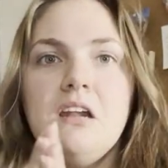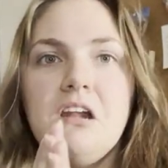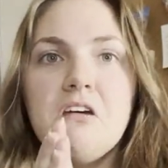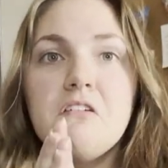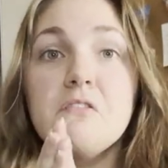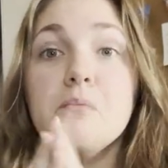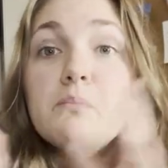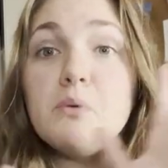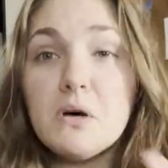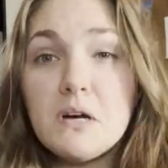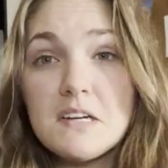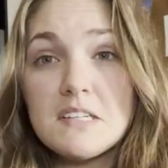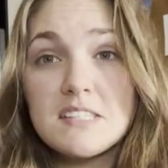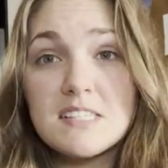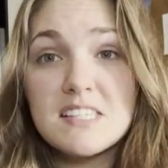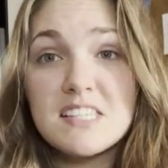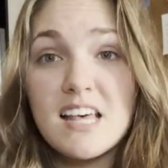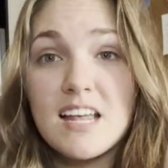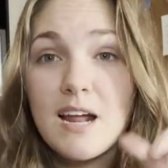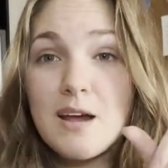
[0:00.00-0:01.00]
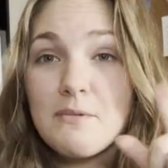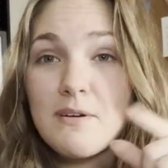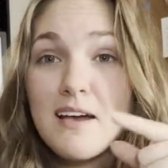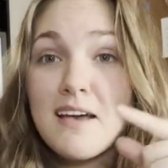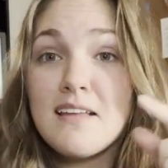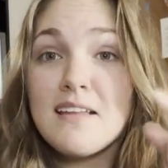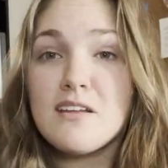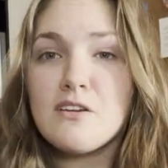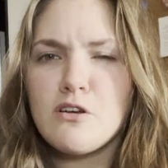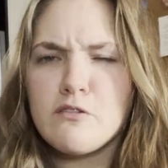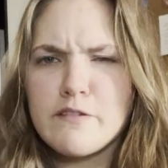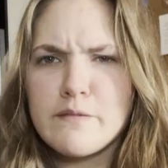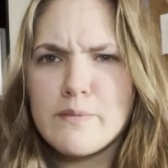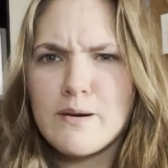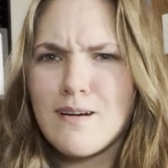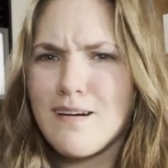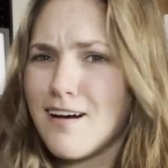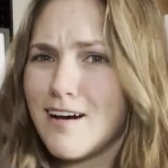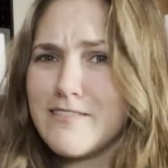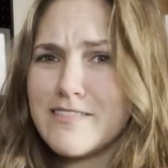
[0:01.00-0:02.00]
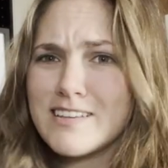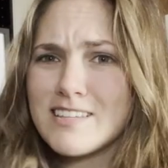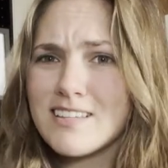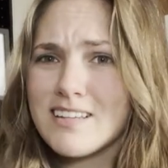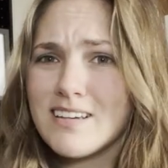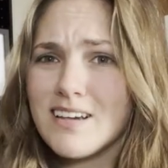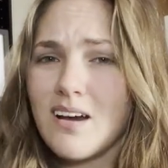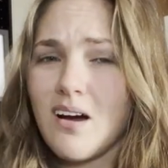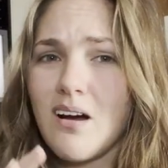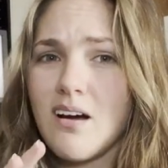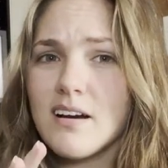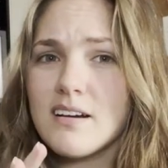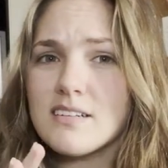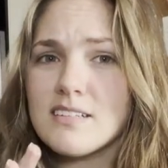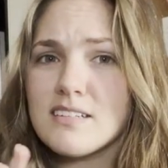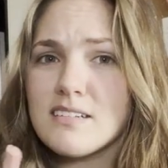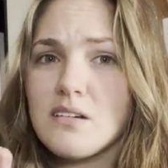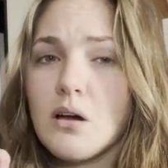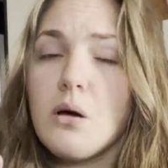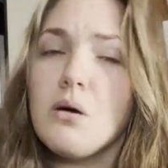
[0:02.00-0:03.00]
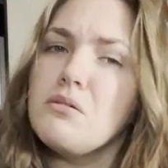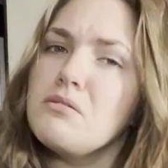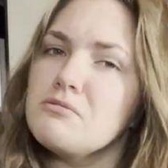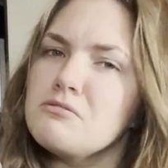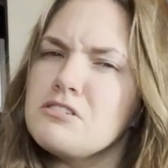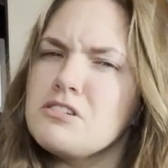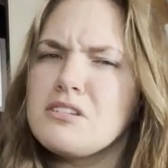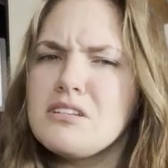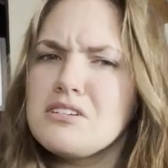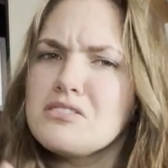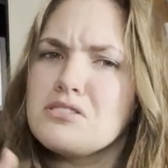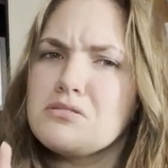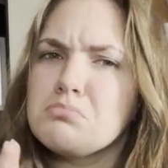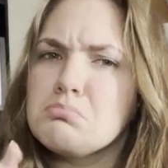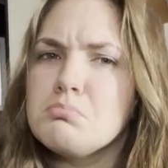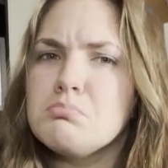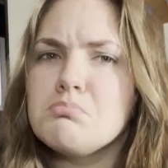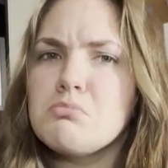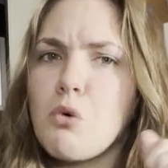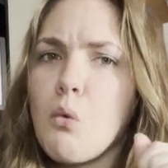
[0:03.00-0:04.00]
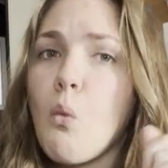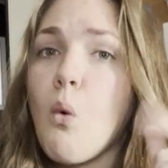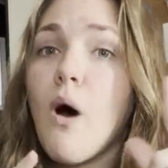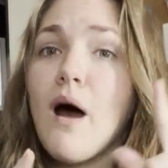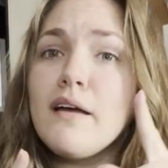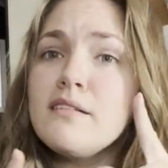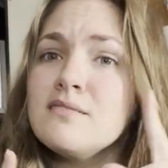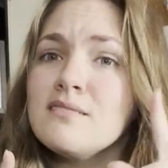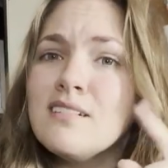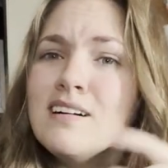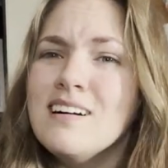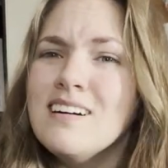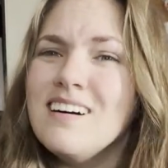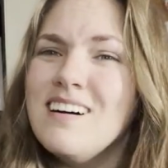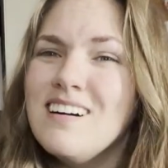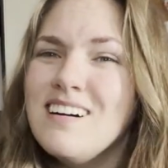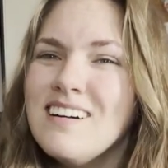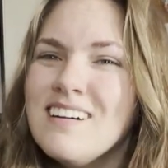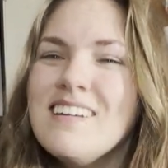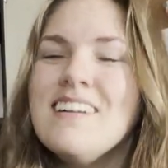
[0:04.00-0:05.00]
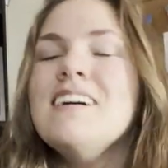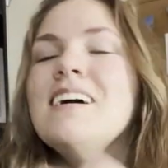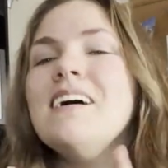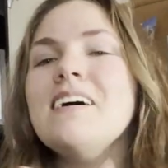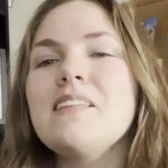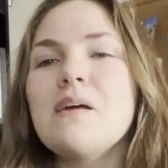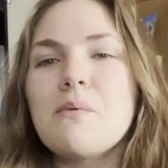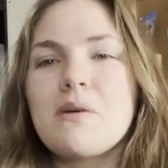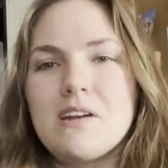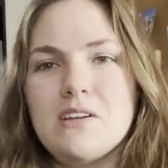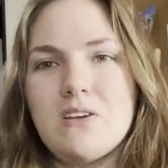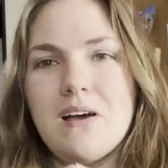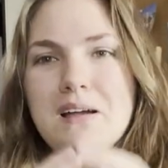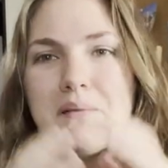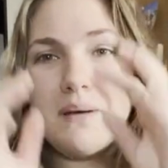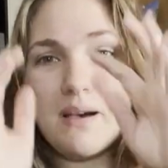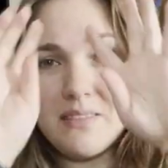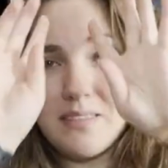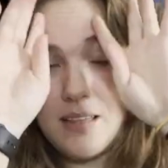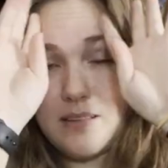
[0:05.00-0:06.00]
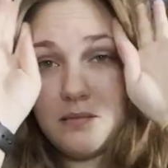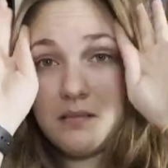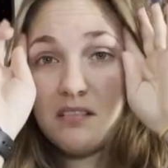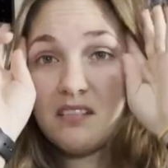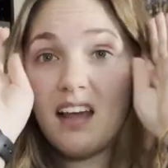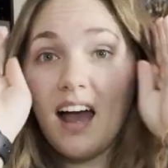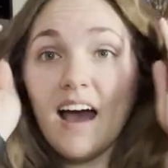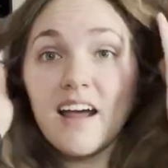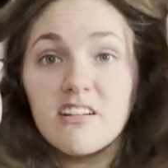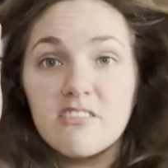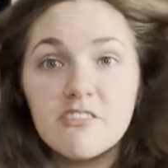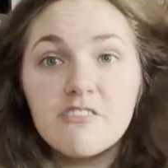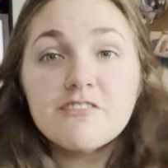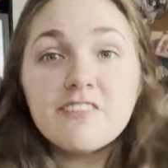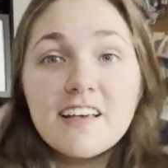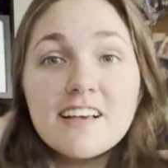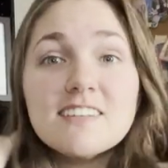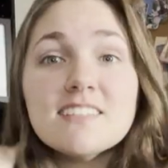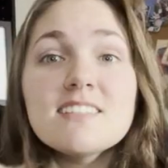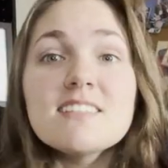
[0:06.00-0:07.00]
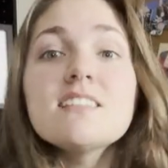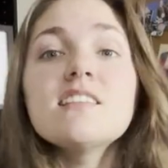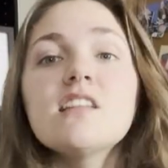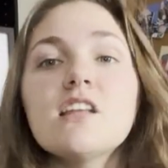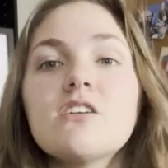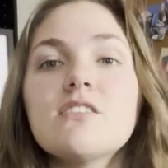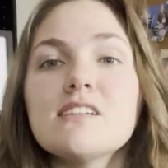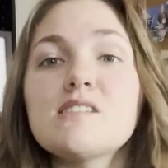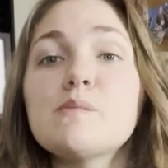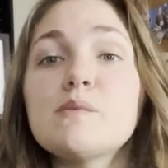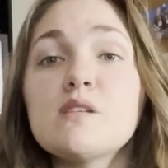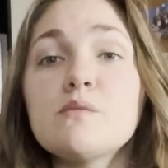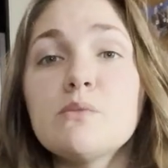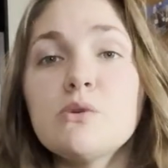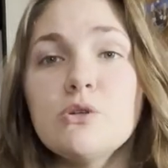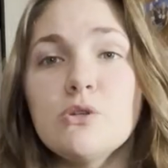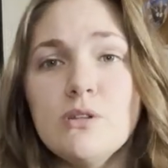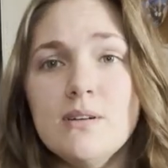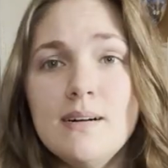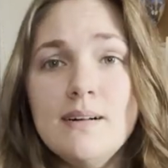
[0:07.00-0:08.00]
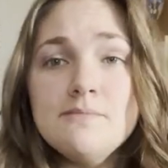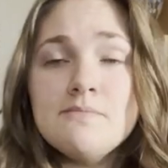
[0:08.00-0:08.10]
The books that I read in November obviously aren't. Oh, well, there's one that we're going to talk about that kind of reflects the Christmas mood.